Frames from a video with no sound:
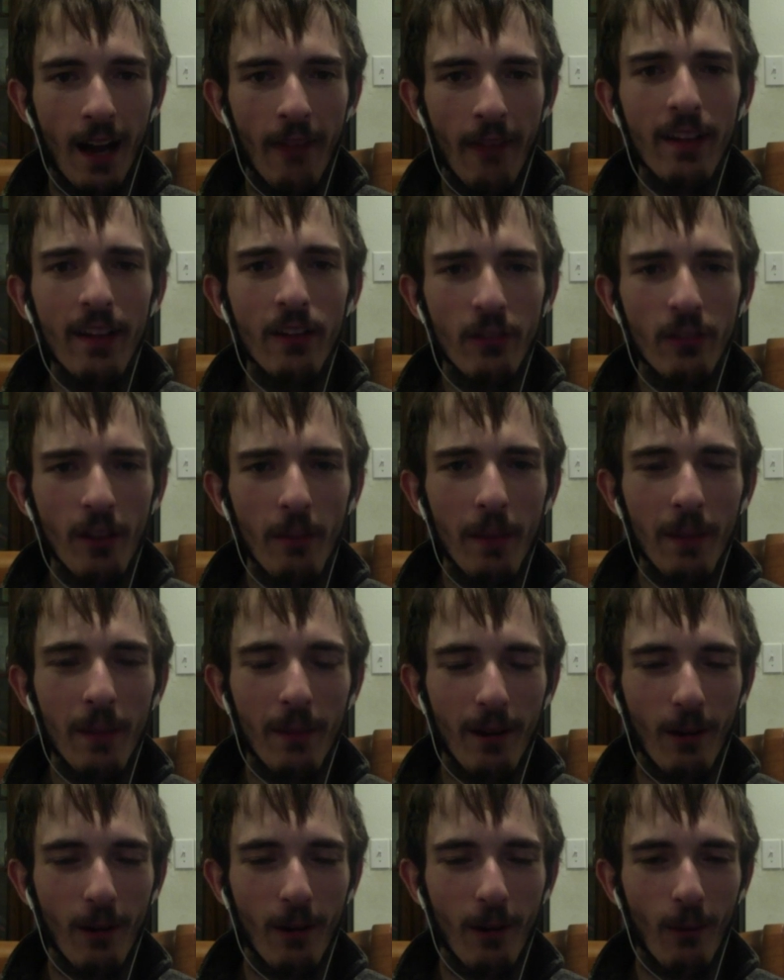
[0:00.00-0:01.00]
think some
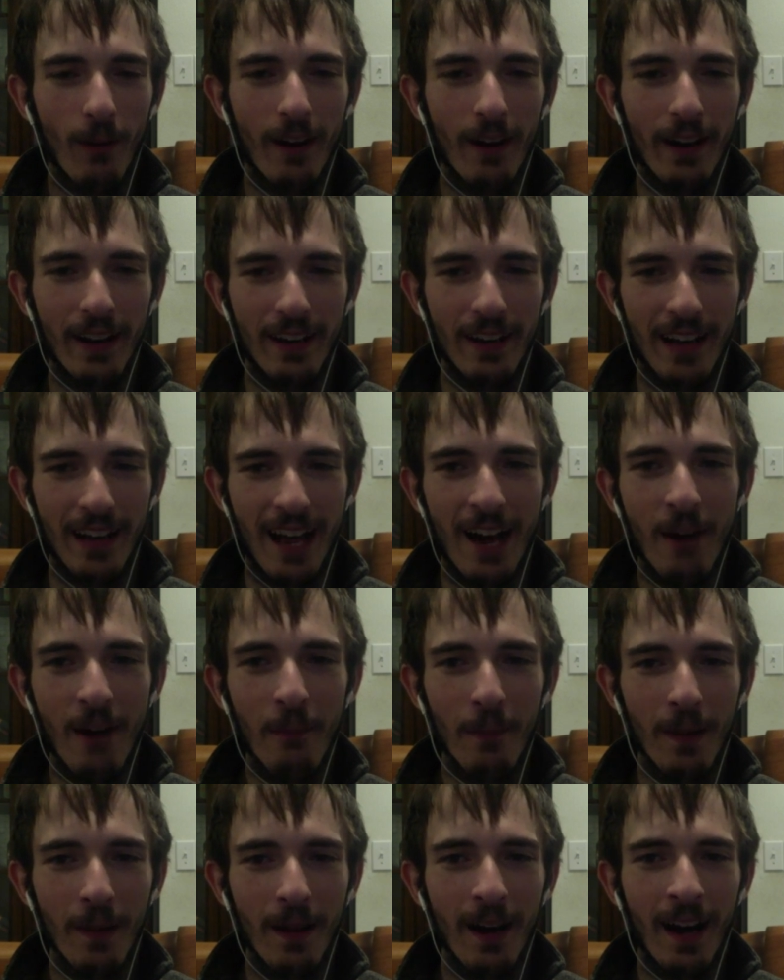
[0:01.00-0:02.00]
people are winding down,
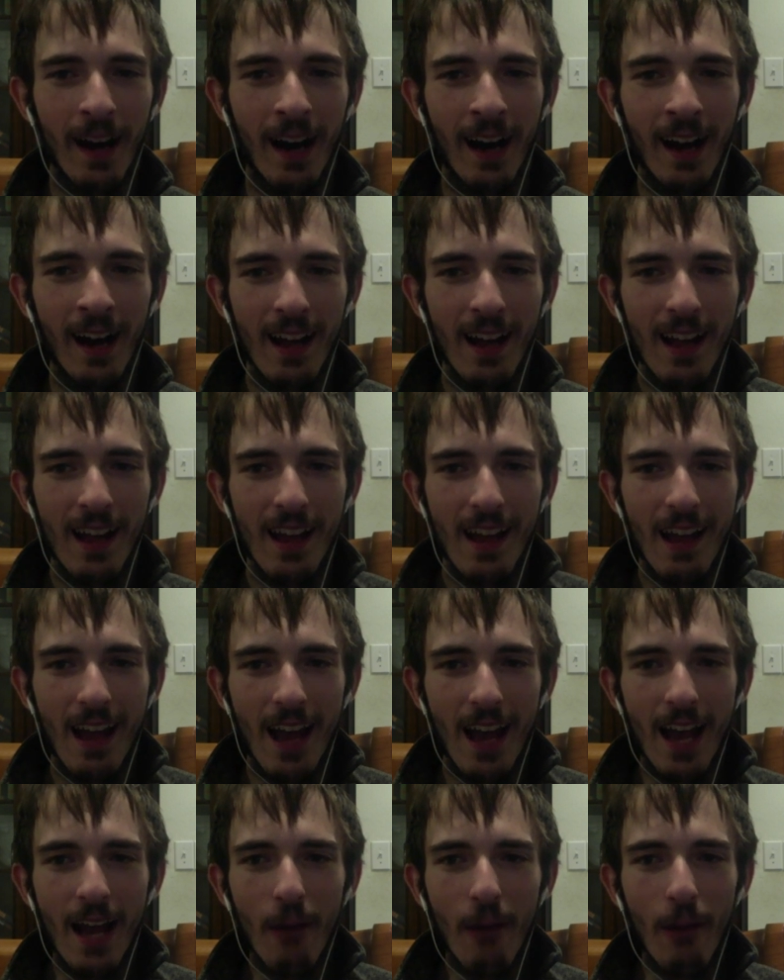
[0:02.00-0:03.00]
but
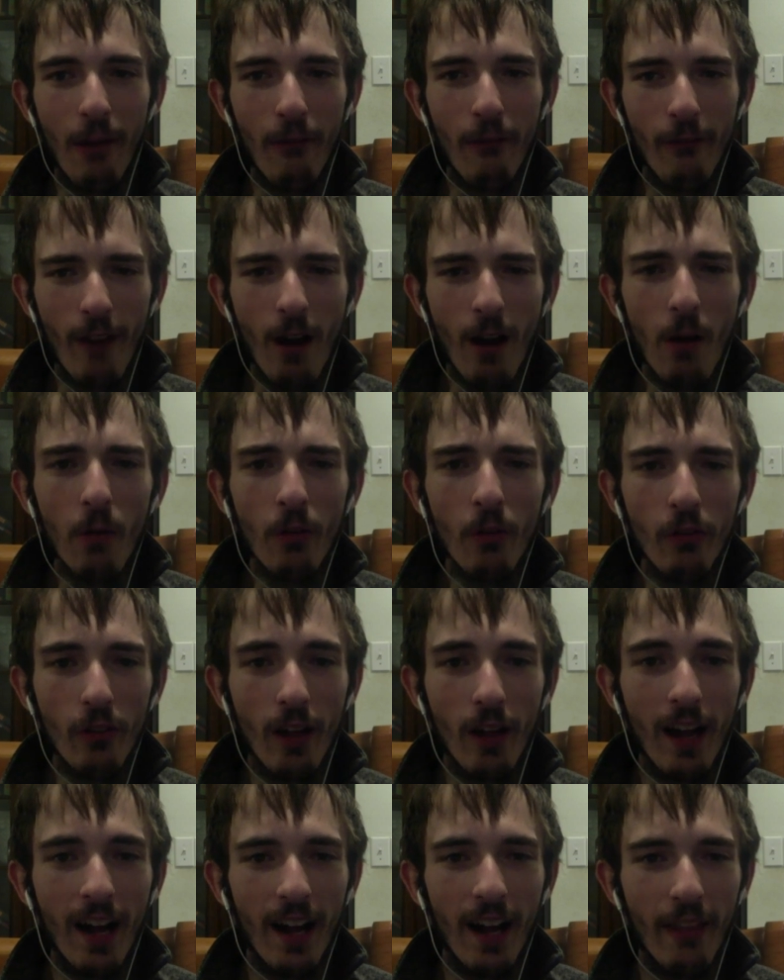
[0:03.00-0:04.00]
anyway, folks,
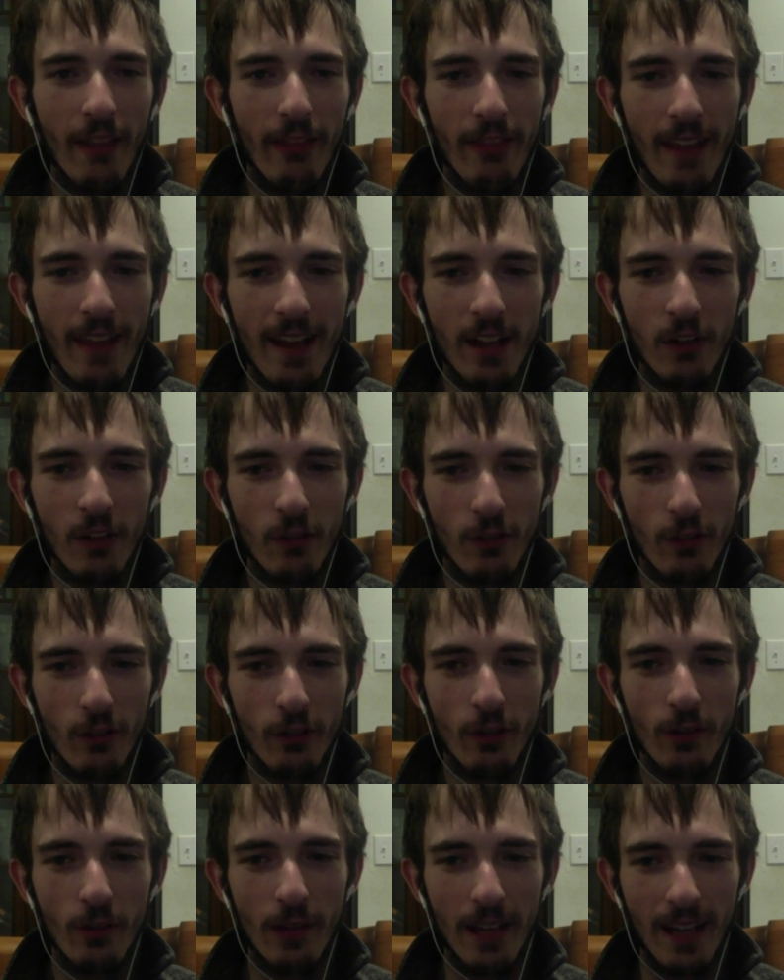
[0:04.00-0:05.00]
thanks for
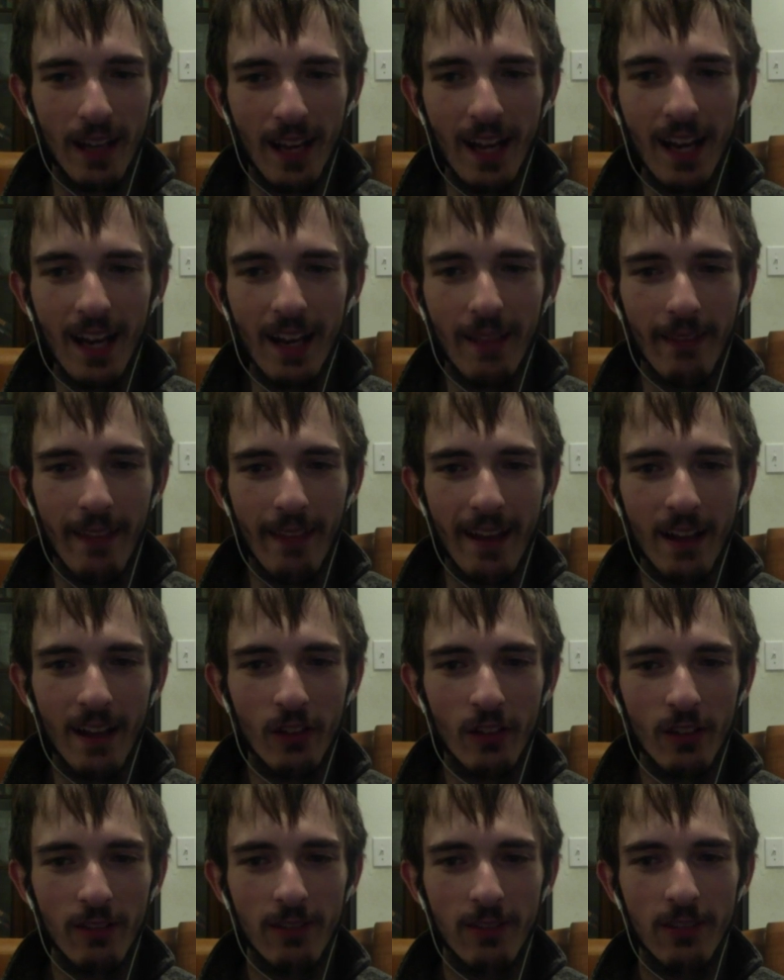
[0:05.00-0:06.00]
tuning in, and
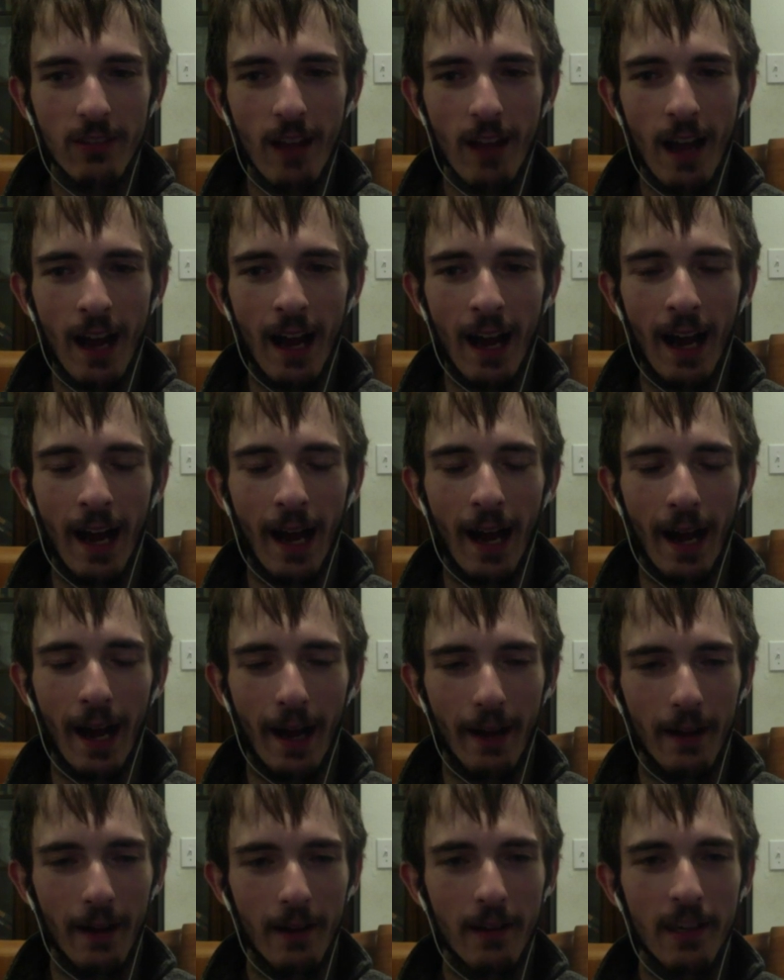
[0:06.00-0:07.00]
thanks
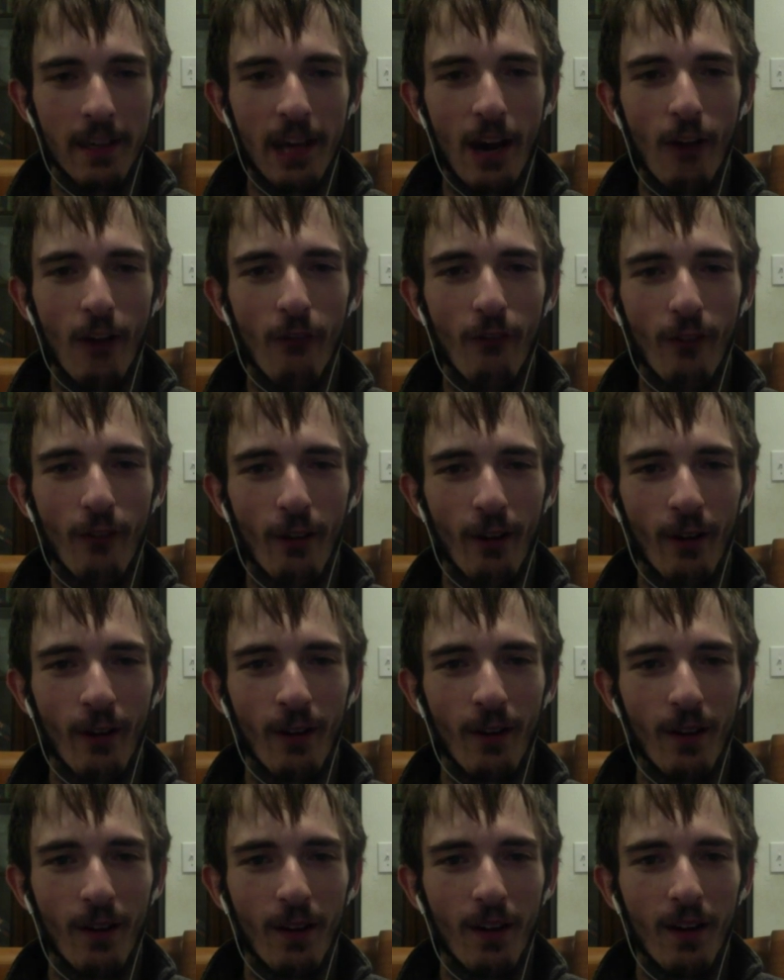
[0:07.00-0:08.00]
for
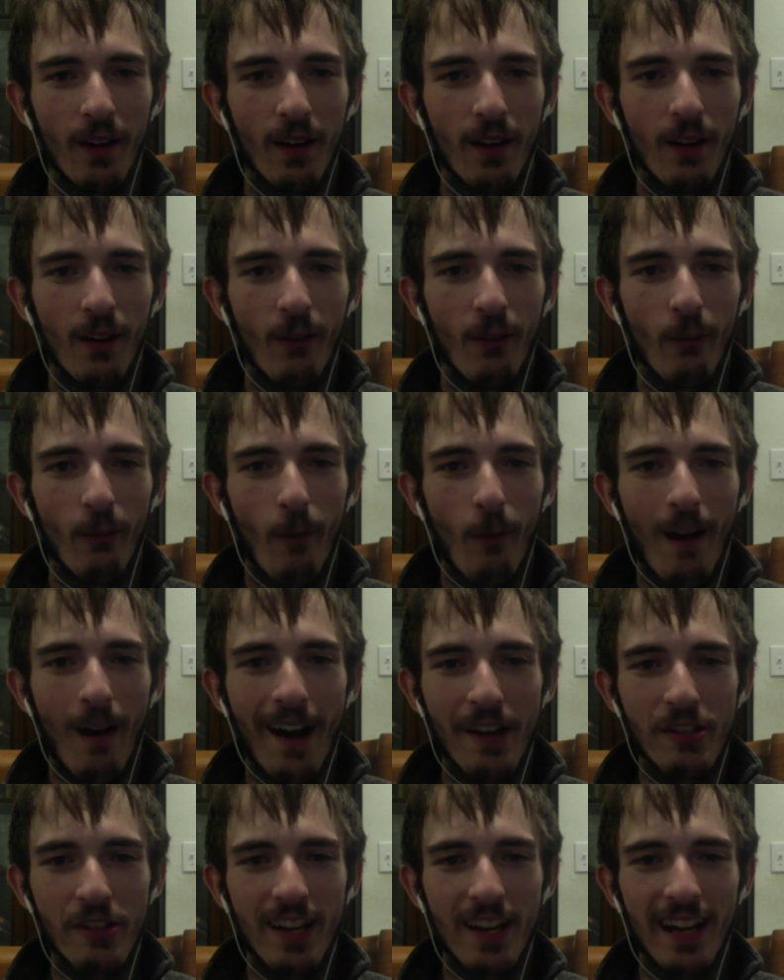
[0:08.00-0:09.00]

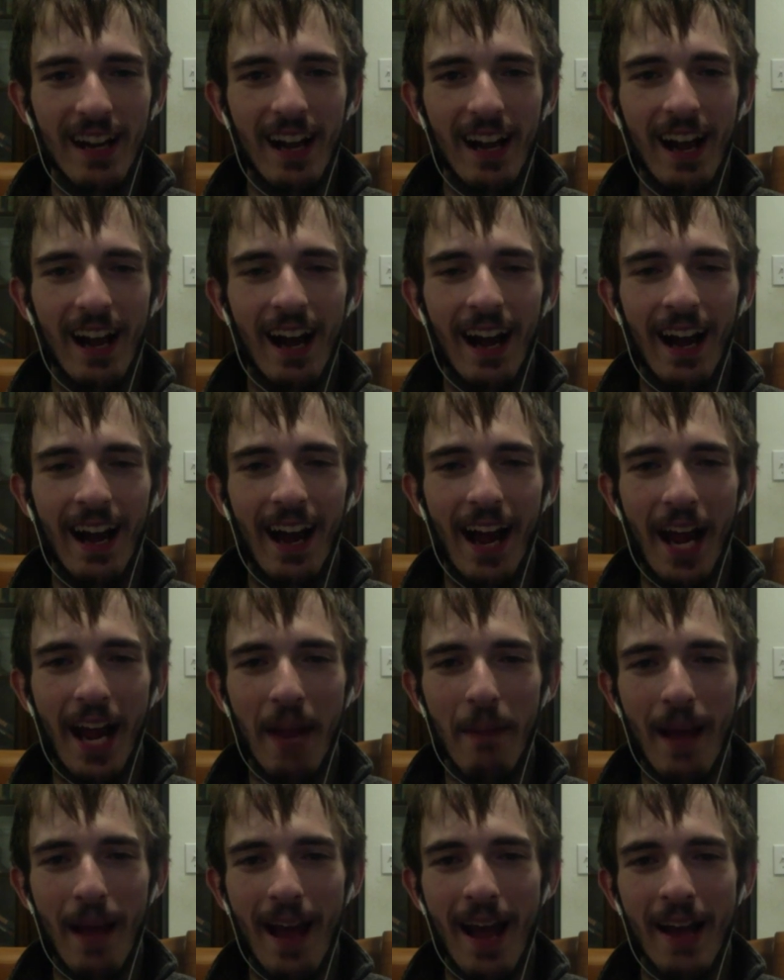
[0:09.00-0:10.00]
watching
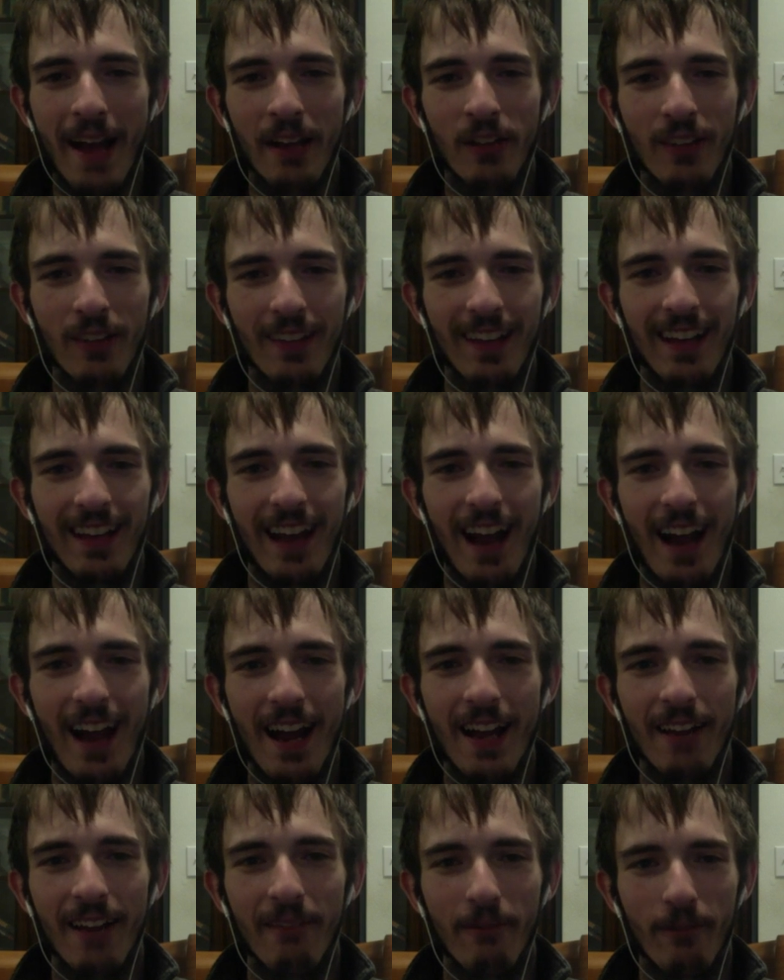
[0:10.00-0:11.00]
Apex and
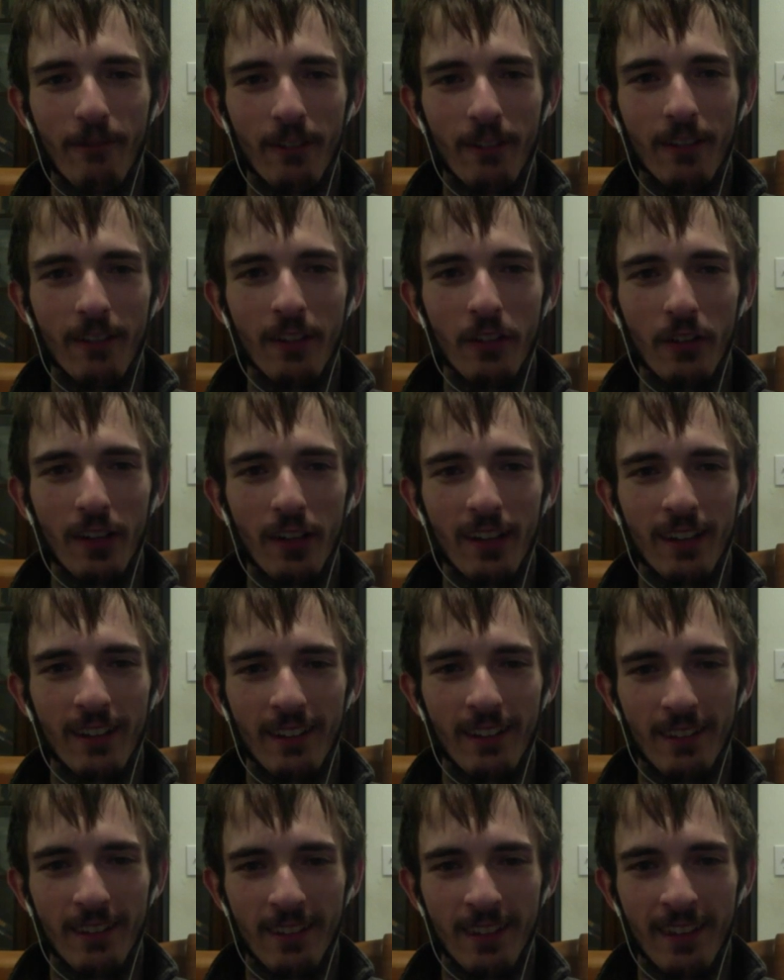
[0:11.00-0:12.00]
and for
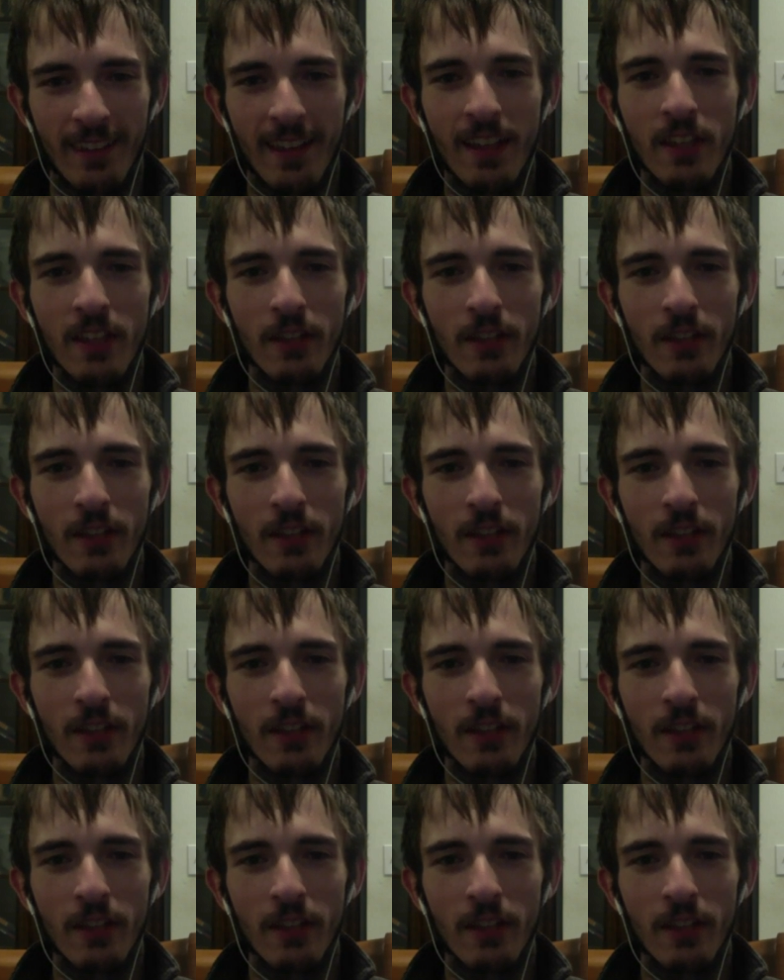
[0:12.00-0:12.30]
listening to this.